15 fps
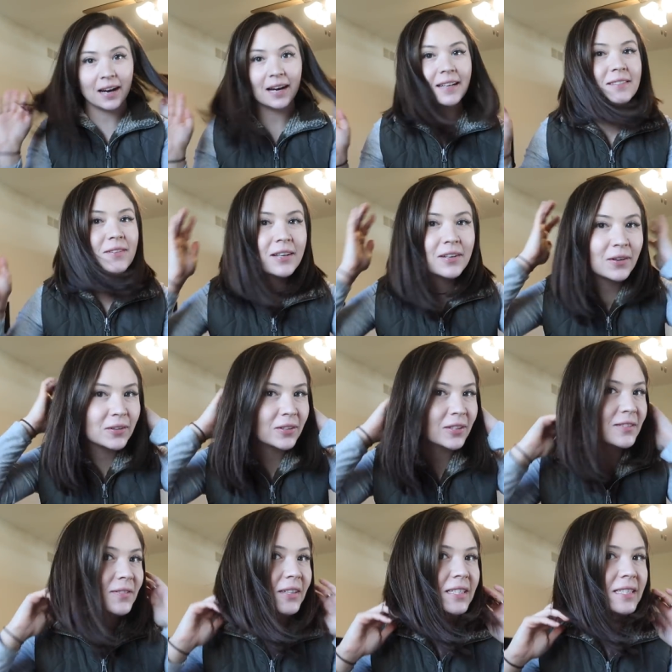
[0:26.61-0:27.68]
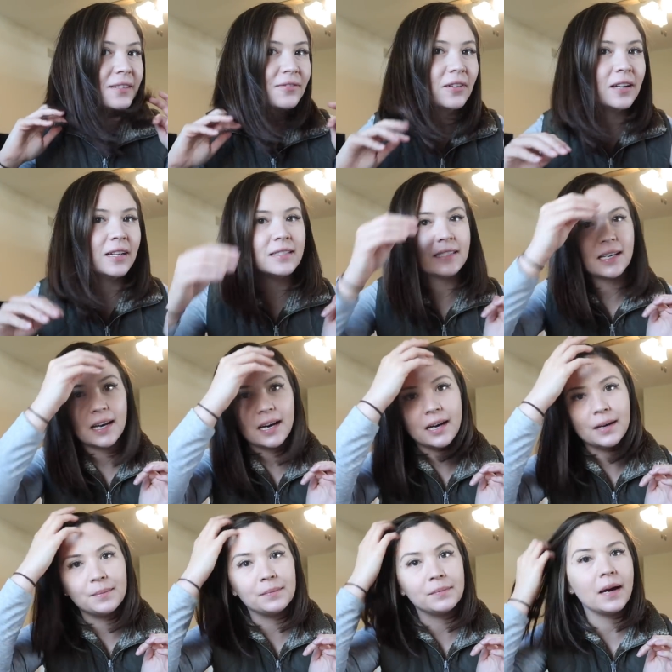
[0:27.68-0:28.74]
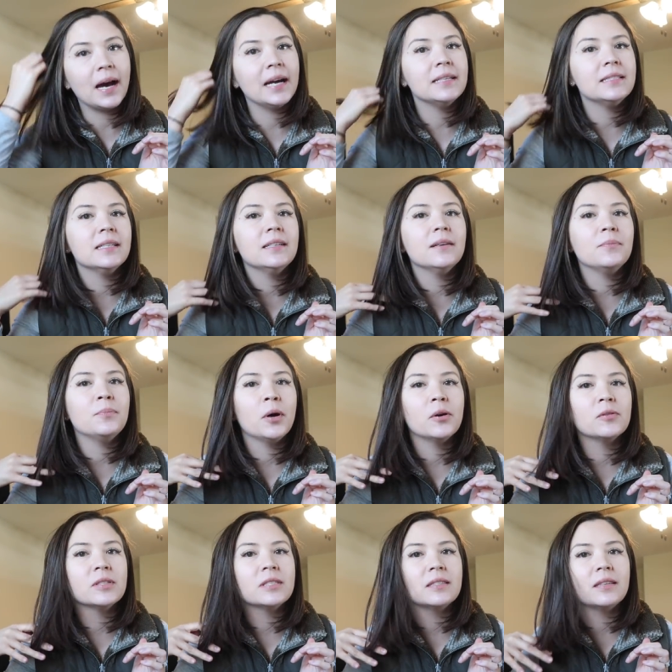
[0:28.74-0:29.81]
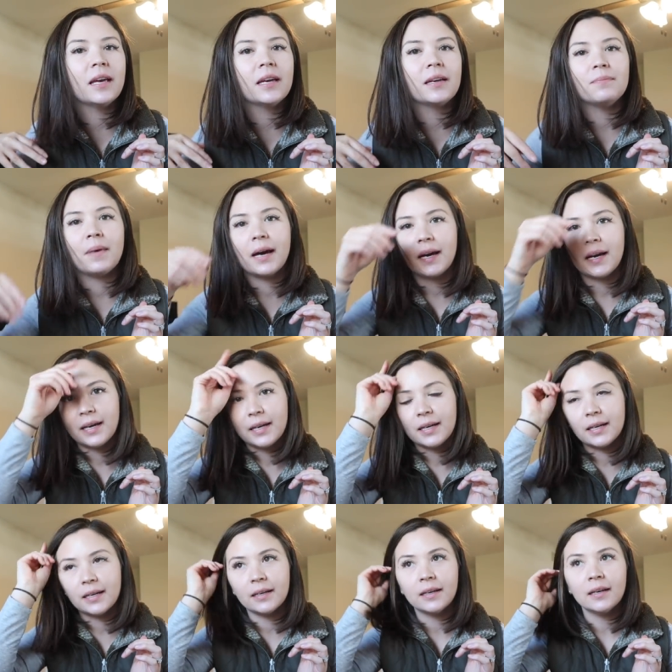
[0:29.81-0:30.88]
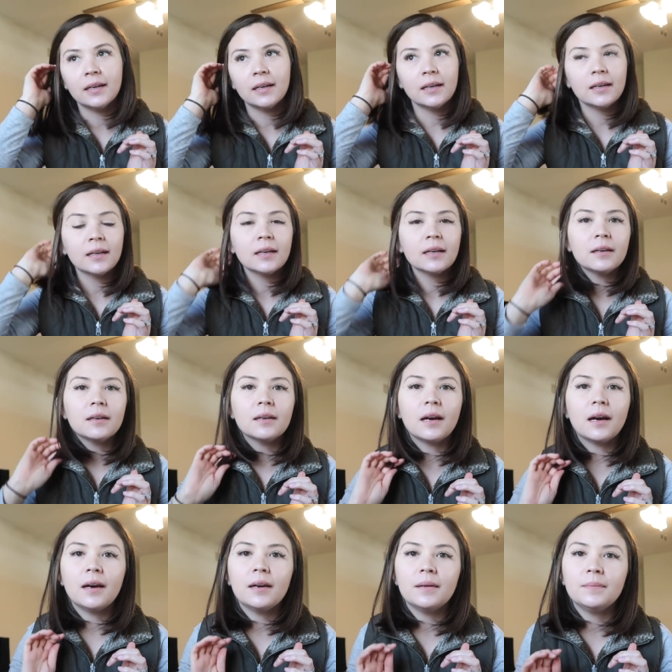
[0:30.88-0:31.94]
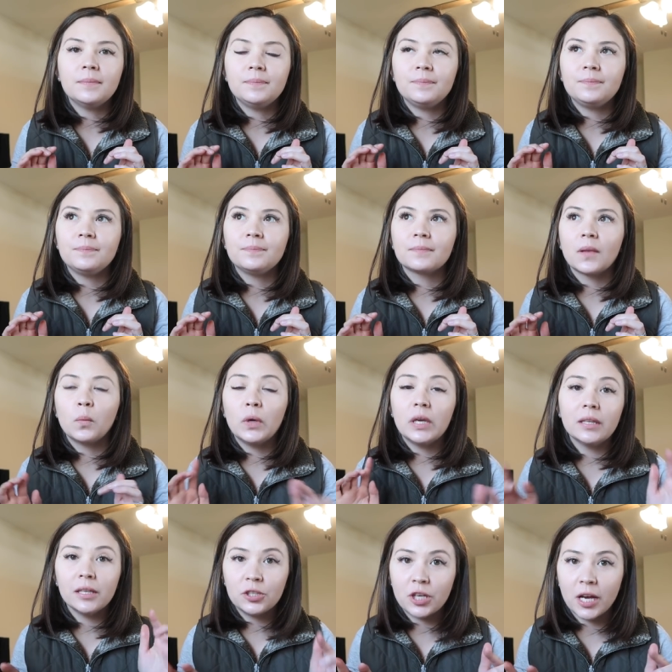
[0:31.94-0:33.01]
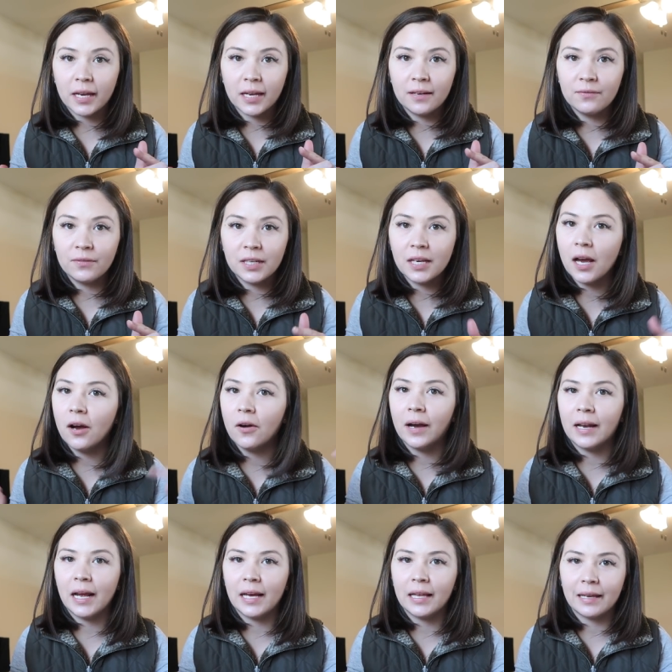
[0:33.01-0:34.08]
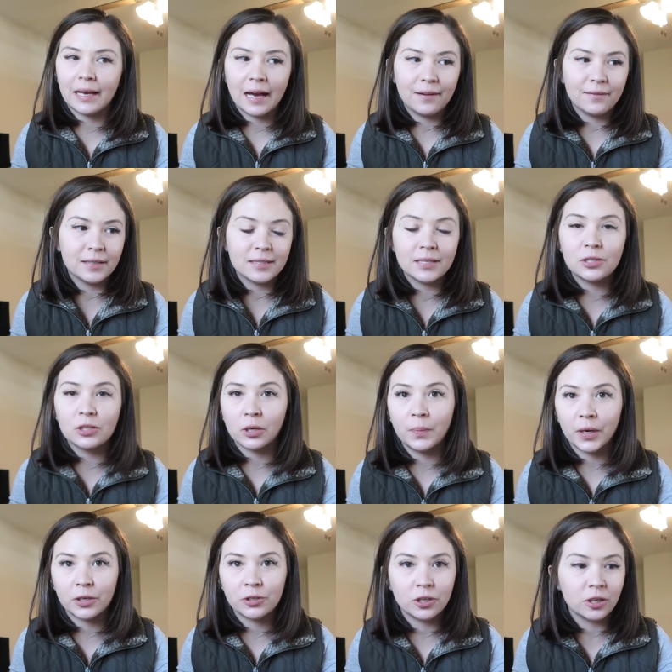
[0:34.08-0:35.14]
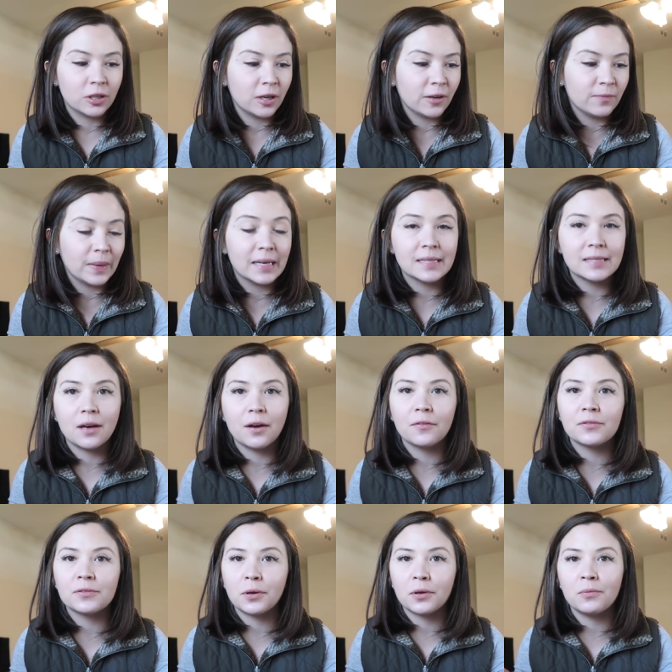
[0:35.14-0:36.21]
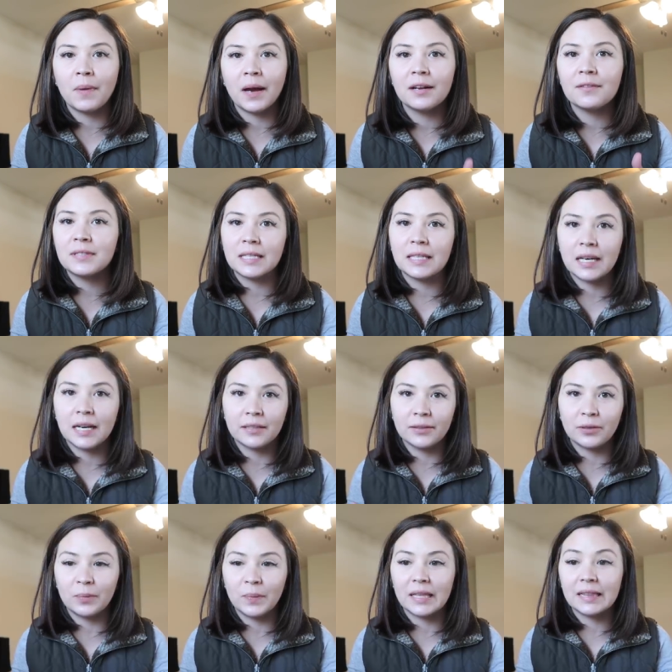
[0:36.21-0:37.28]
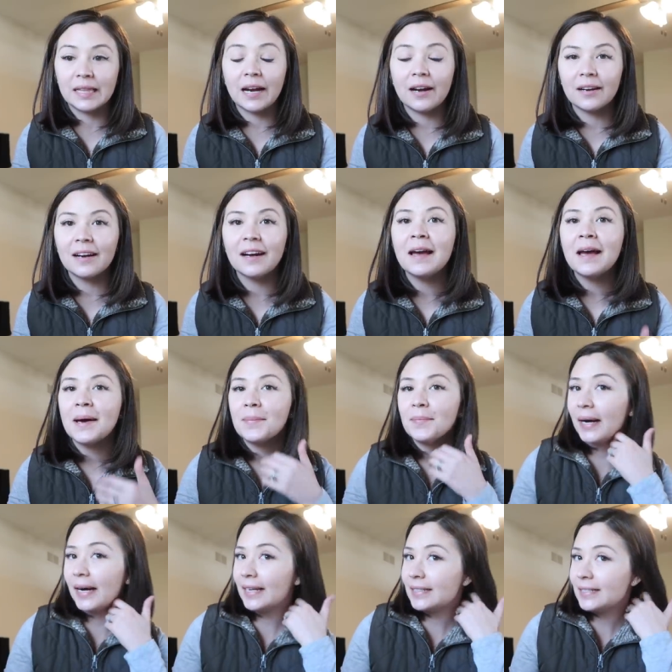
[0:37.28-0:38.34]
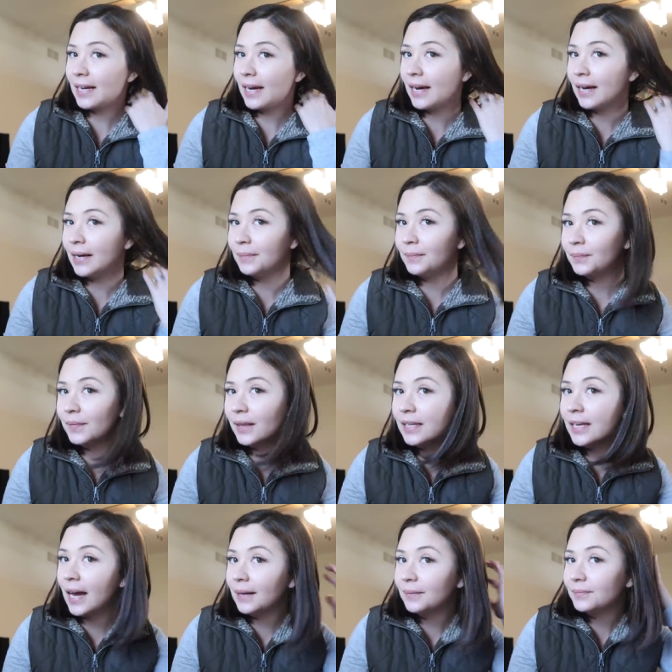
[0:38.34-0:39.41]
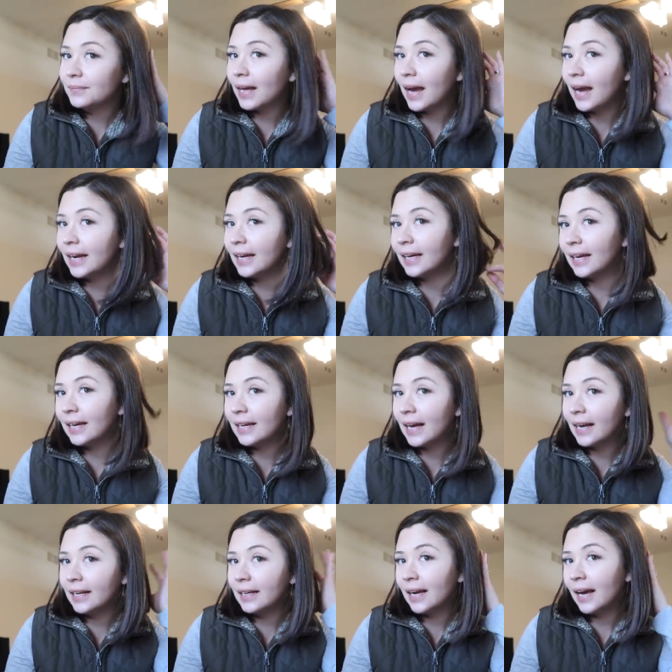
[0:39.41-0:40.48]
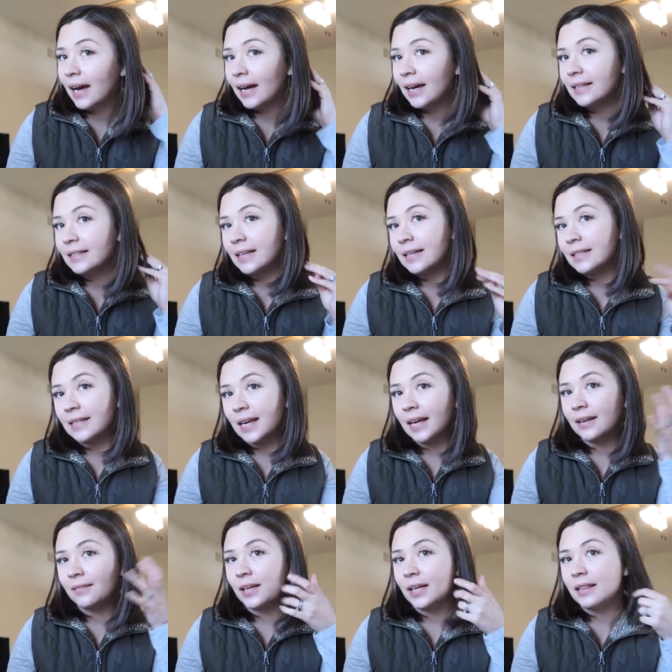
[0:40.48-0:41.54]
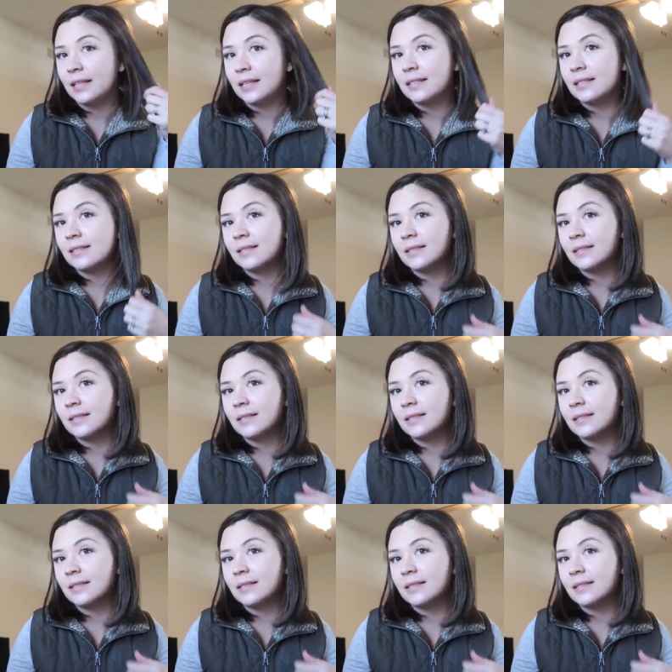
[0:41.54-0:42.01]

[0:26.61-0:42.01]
cut, so I know it looks very different. Um, I did post like my um, weekly check-in video and I like obviously took a picture of myself so you might have seen it a little bit there but um, yeah I got it cut it's kind of like this